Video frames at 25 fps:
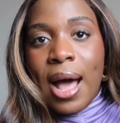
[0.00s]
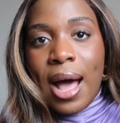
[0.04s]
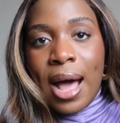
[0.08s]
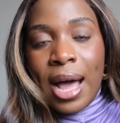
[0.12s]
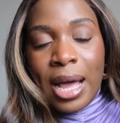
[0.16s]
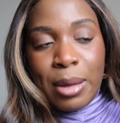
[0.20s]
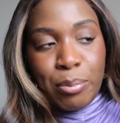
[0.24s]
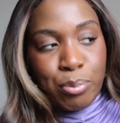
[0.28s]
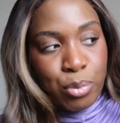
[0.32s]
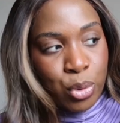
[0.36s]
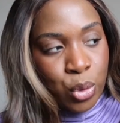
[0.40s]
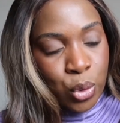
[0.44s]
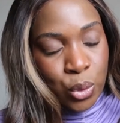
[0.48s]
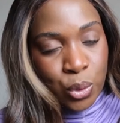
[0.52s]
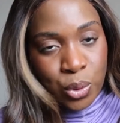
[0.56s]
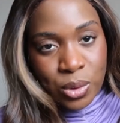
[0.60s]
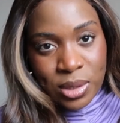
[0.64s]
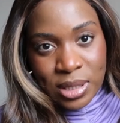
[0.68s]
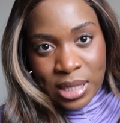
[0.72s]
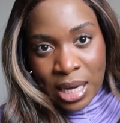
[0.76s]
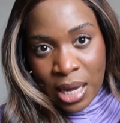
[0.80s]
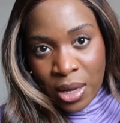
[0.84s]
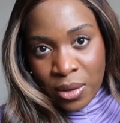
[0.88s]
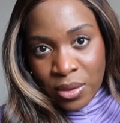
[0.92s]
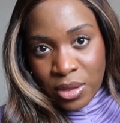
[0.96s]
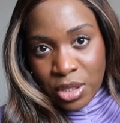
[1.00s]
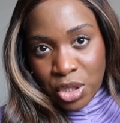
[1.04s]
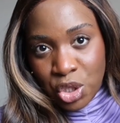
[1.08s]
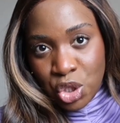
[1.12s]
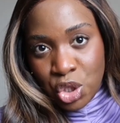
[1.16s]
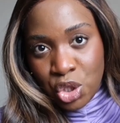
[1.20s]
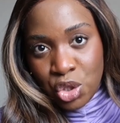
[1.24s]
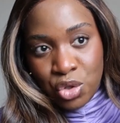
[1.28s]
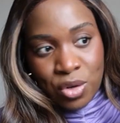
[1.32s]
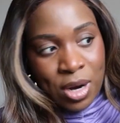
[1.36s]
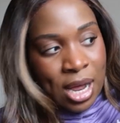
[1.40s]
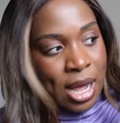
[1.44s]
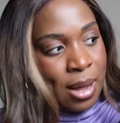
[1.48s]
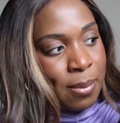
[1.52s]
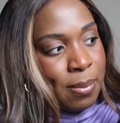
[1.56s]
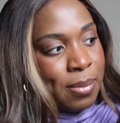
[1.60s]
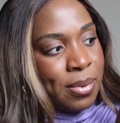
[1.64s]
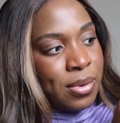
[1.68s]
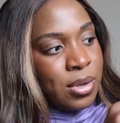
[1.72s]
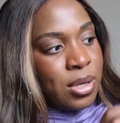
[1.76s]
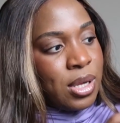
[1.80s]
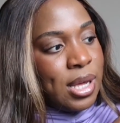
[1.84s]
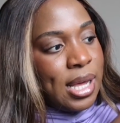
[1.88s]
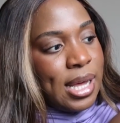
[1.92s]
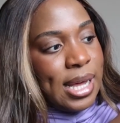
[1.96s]
I pull down the strap
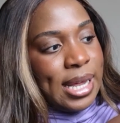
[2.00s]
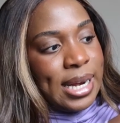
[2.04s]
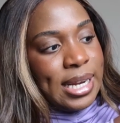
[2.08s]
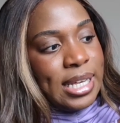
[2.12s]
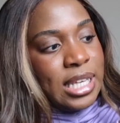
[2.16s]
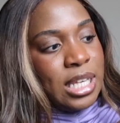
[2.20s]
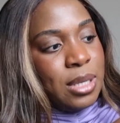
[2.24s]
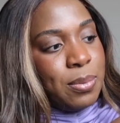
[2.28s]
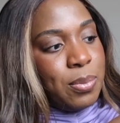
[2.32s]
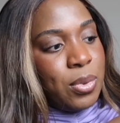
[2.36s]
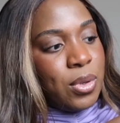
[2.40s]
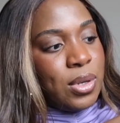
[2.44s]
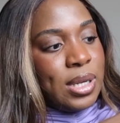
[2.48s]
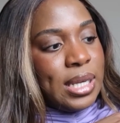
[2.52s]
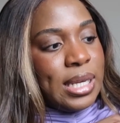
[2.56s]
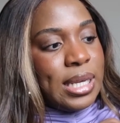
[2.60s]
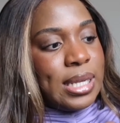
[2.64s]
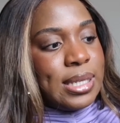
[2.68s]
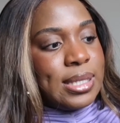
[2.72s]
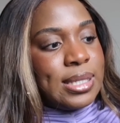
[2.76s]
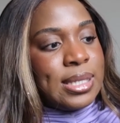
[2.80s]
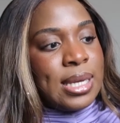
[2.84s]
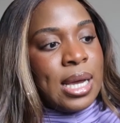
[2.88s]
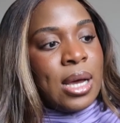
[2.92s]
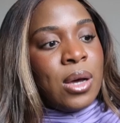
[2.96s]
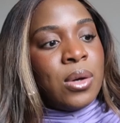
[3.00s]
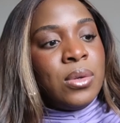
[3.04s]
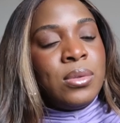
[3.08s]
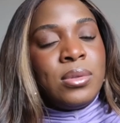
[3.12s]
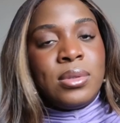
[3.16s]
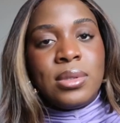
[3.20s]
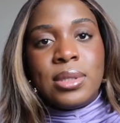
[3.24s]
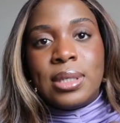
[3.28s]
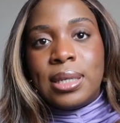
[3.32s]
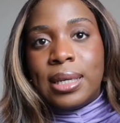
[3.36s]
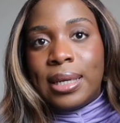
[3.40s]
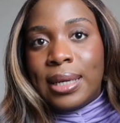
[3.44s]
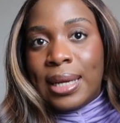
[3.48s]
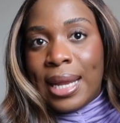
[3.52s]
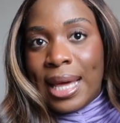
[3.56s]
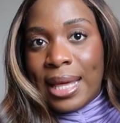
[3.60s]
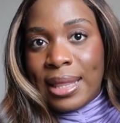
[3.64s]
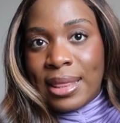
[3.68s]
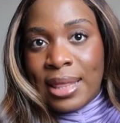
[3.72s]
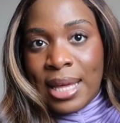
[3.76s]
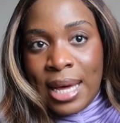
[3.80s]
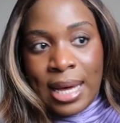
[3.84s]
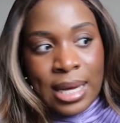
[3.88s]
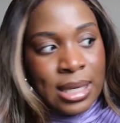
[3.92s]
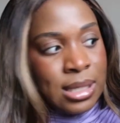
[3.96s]
and I keep pulling it down
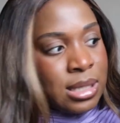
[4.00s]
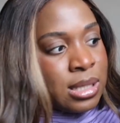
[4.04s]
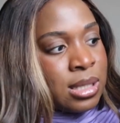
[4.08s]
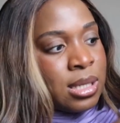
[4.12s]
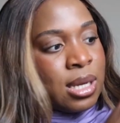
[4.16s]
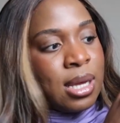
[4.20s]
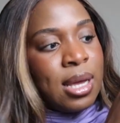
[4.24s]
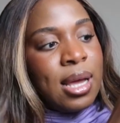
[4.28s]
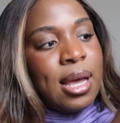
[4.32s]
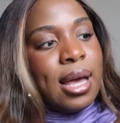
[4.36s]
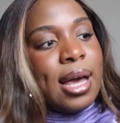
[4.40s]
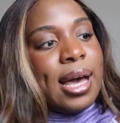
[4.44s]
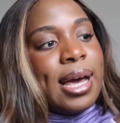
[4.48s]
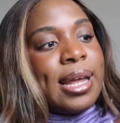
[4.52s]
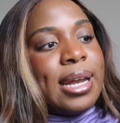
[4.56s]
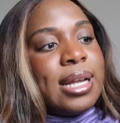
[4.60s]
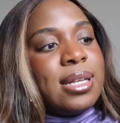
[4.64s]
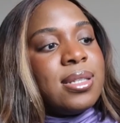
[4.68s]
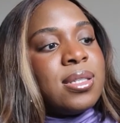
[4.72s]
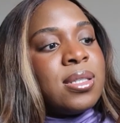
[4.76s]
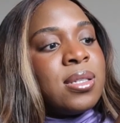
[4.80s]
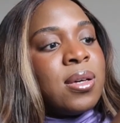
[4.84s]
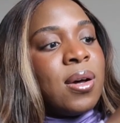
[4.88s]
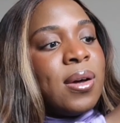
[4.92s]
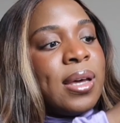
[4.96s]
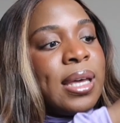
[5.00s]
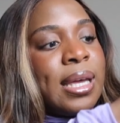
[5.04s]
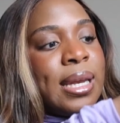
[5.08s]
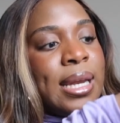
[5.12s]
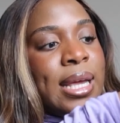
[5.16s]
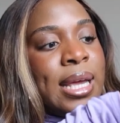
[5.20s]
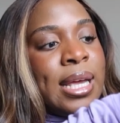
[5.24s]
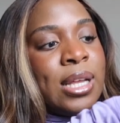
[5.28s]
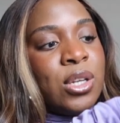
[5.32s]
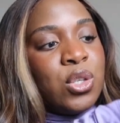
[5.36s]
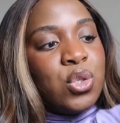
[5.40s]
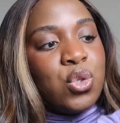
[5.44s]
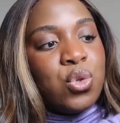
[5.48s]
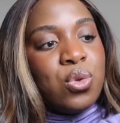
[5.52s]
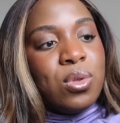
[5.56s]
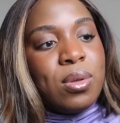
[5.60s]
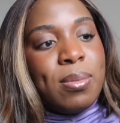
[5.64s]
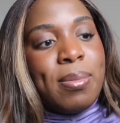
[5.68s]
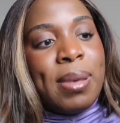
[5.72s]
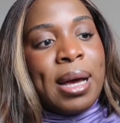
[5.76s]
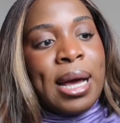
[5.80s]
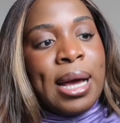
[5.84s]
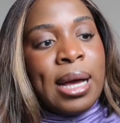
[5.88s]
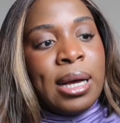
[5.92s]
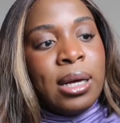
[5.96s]
like that, and I tuck it into the
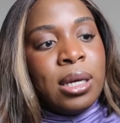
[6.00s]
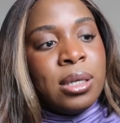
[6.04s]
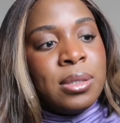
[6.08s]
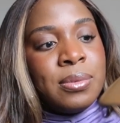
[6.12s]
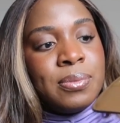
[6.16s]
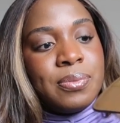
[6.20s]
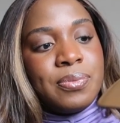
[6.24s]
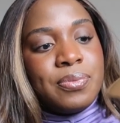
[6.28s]
bag.